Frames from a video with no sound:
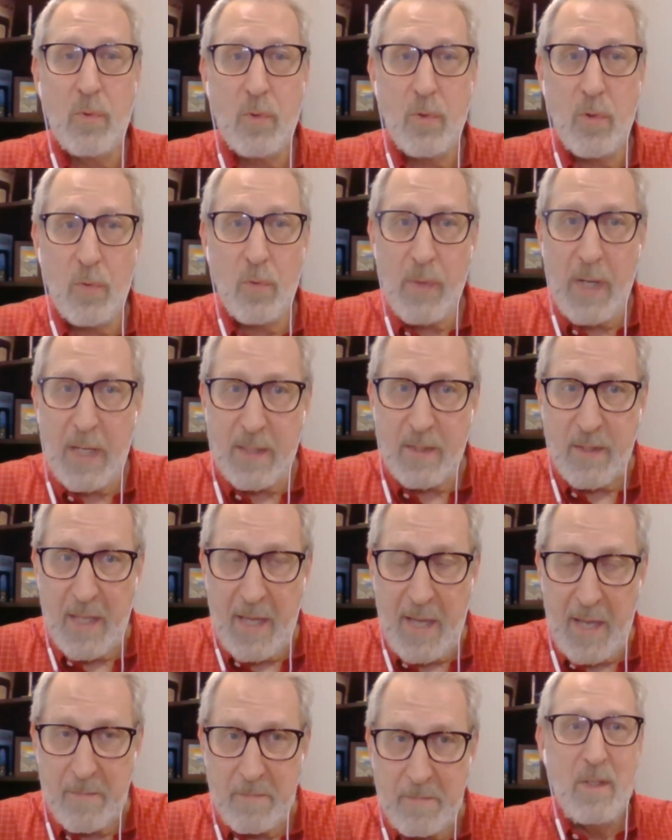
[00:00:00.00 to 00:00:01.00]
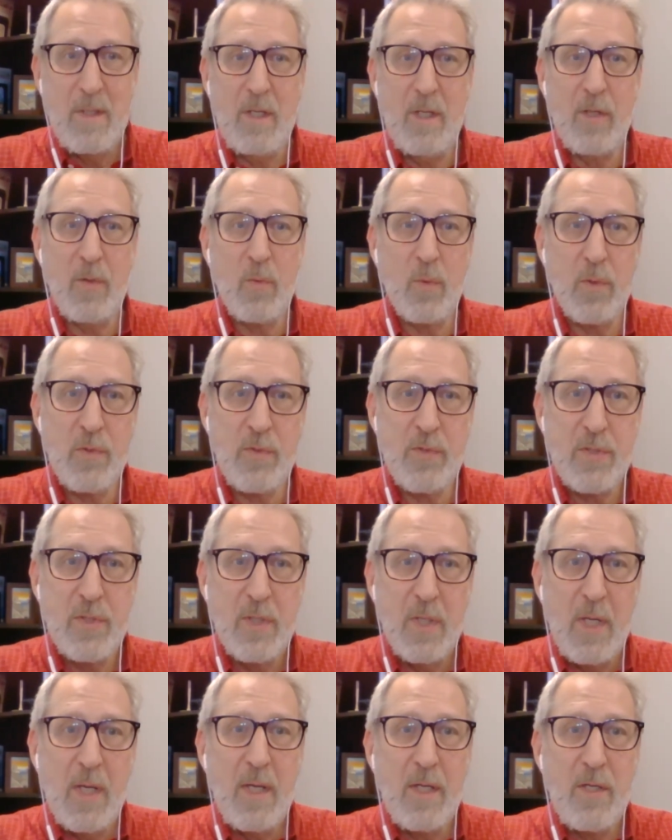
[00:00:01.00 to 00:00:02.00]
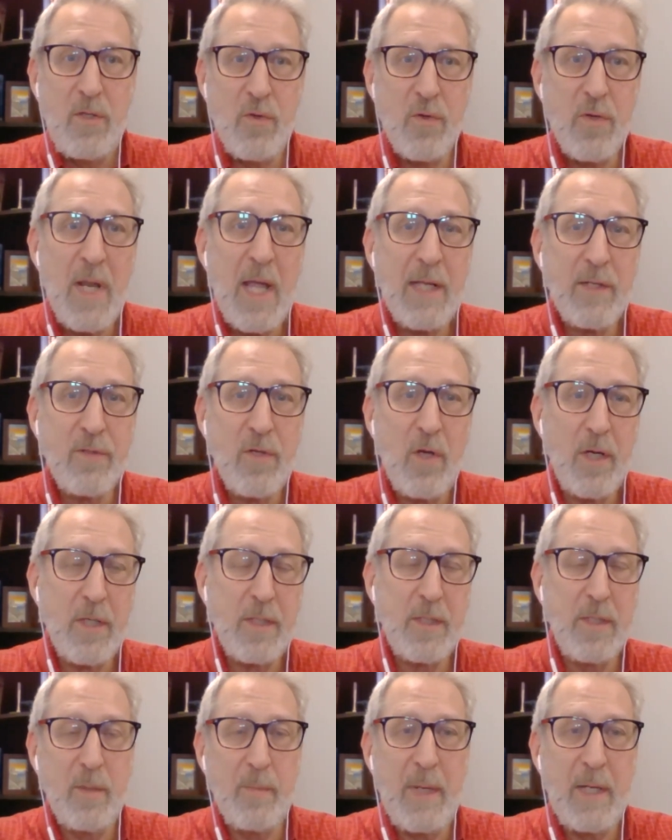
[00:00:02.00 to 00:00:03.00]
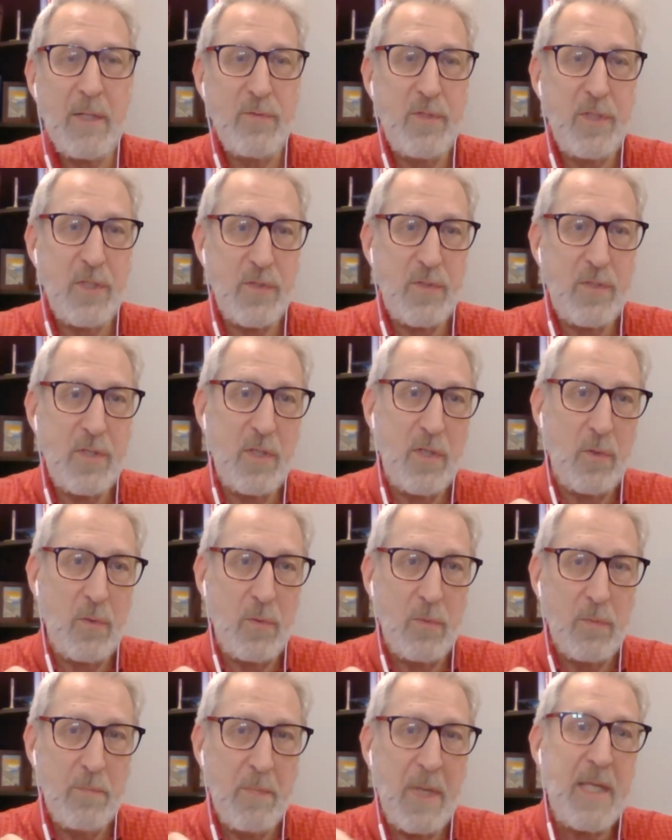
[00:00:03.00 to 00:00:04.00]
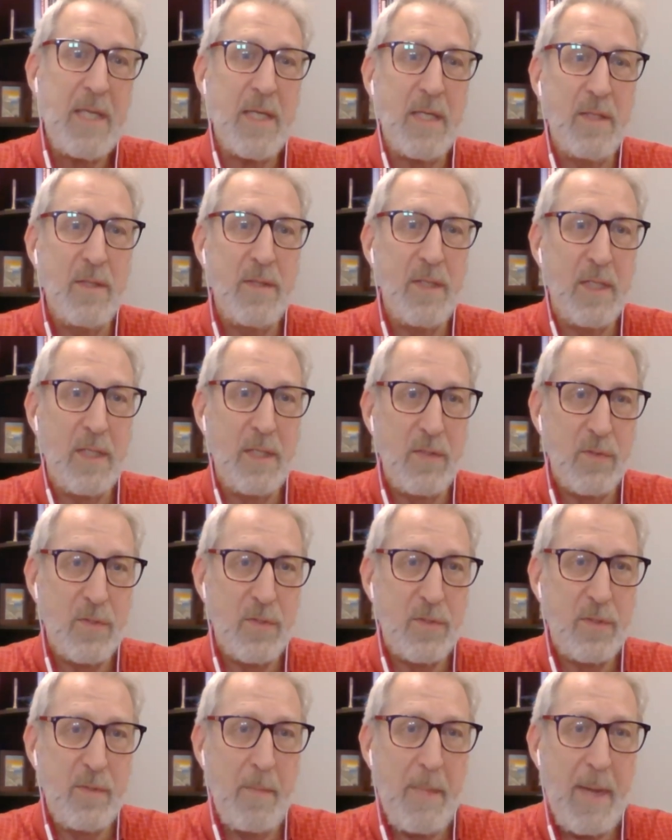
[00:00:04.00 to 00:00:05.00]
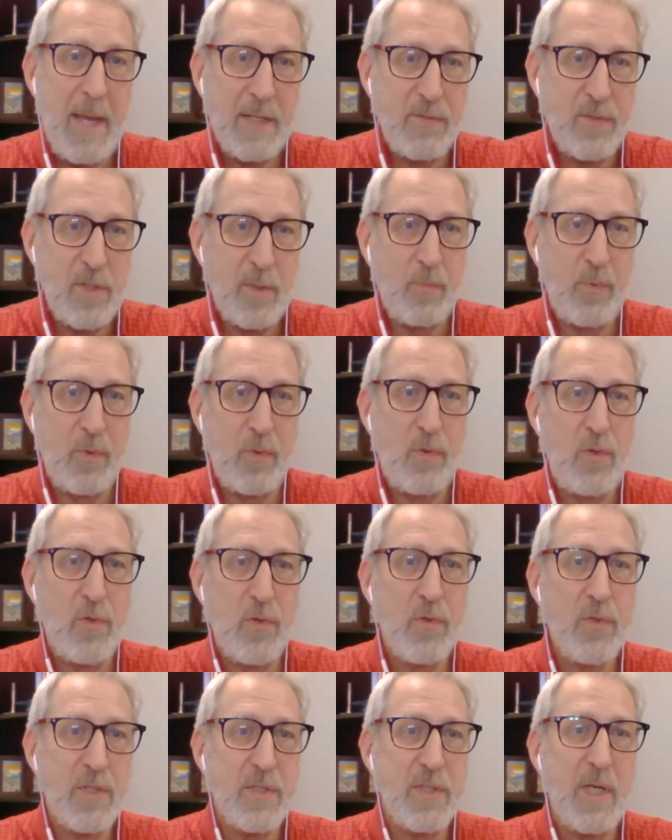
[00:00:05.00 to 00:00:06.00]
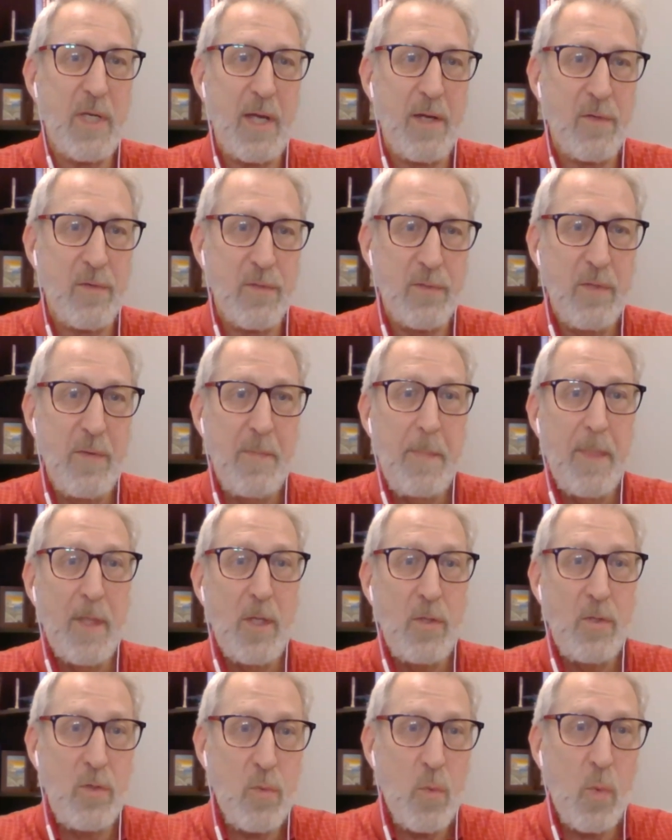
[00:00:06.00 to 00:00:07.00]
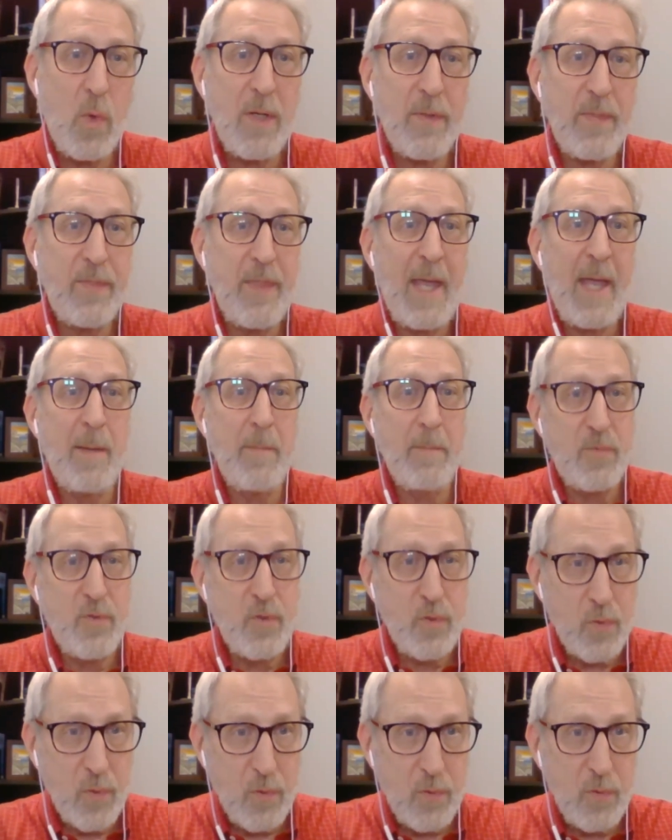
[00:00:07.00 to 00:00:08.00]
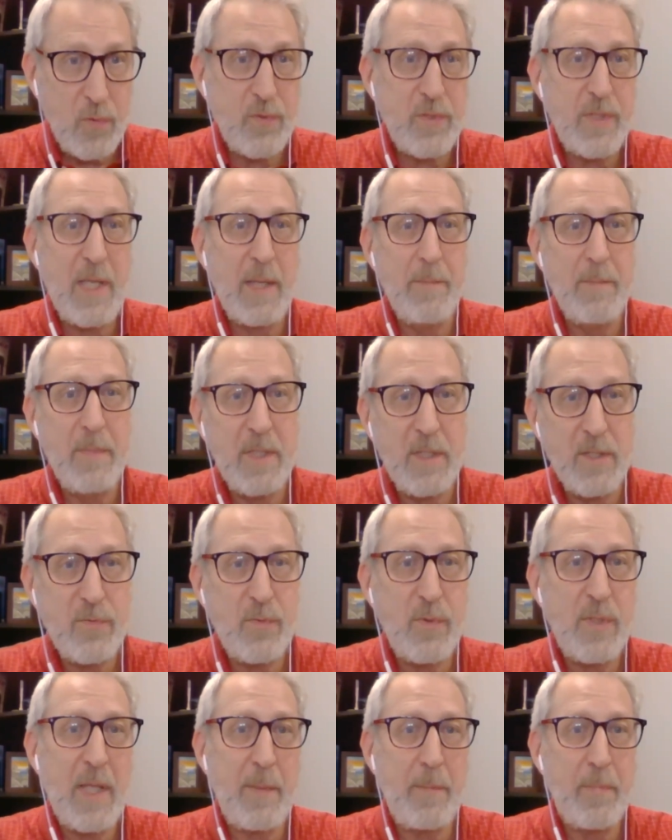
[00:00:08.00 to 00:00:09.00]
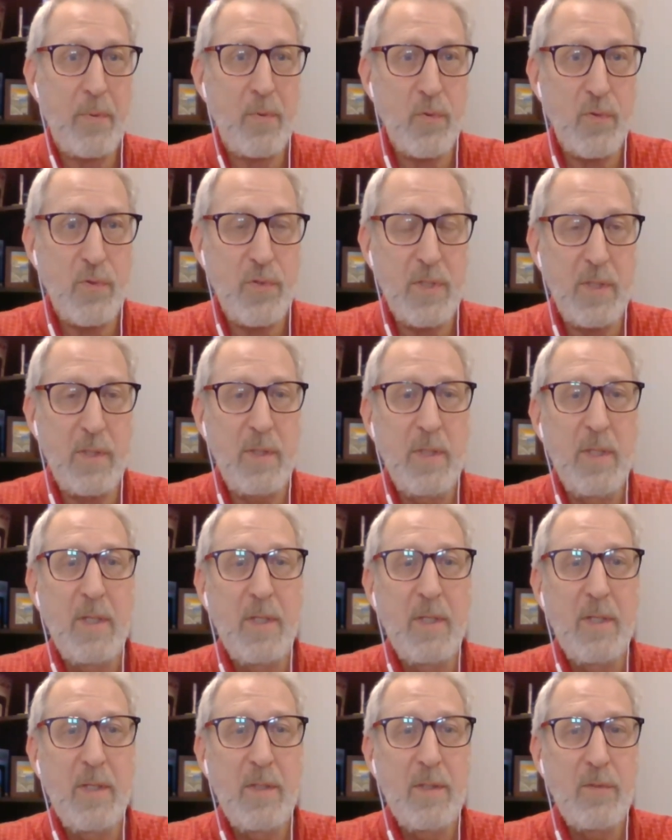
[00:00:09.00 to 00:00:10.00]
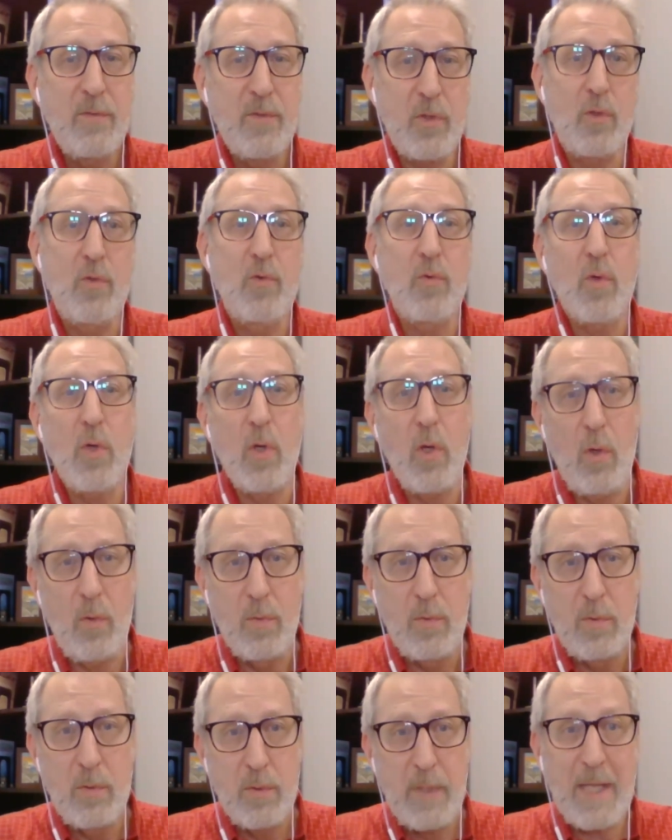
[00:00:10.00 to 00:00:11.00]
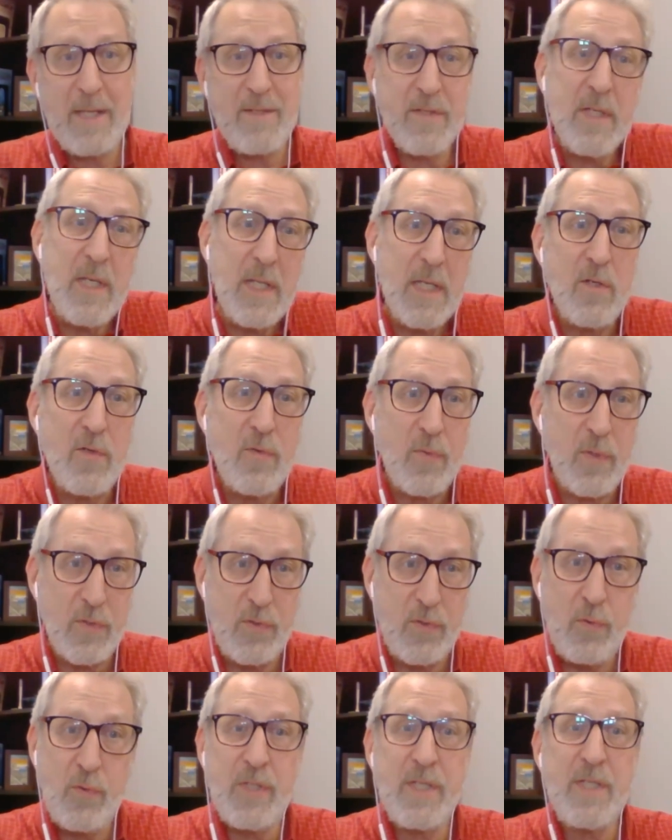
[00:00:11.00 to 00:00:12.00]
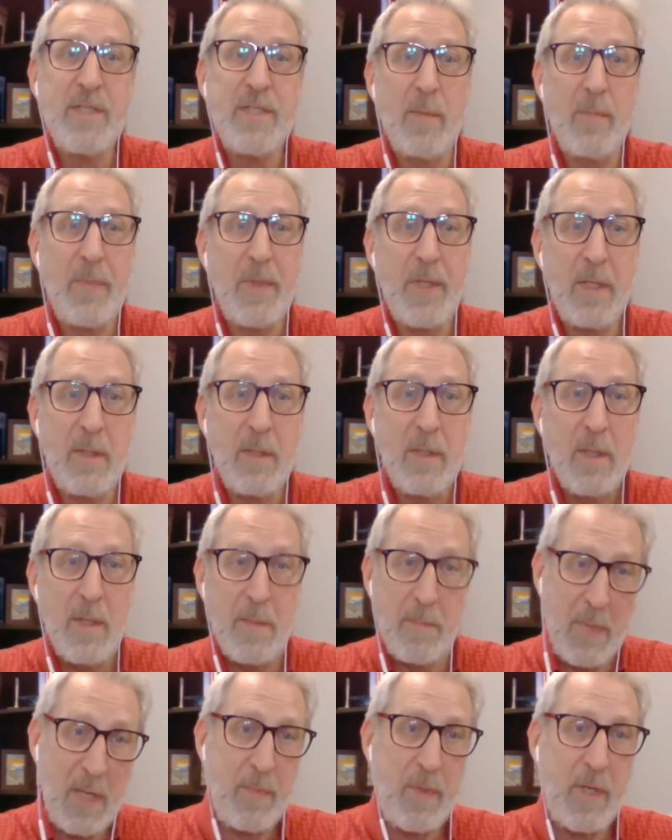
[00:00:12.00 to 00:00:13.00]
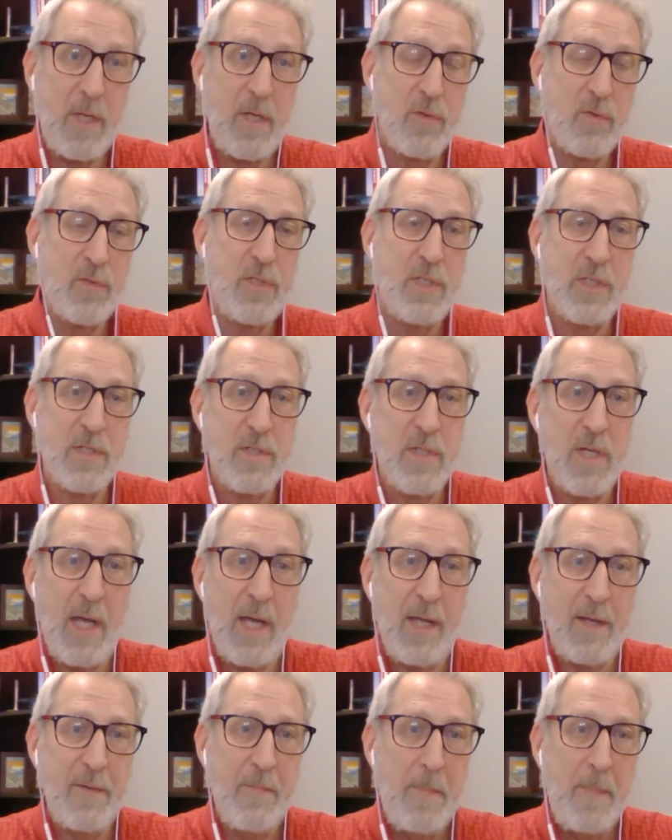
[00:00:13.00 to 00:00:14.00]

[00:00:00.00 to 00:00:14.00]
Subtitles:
correct that? In other words, you're not talking about just, making things to match up with your desires. You want that church, that ministry, that person to grow. That's an interest. You see something, maybe he or she is not.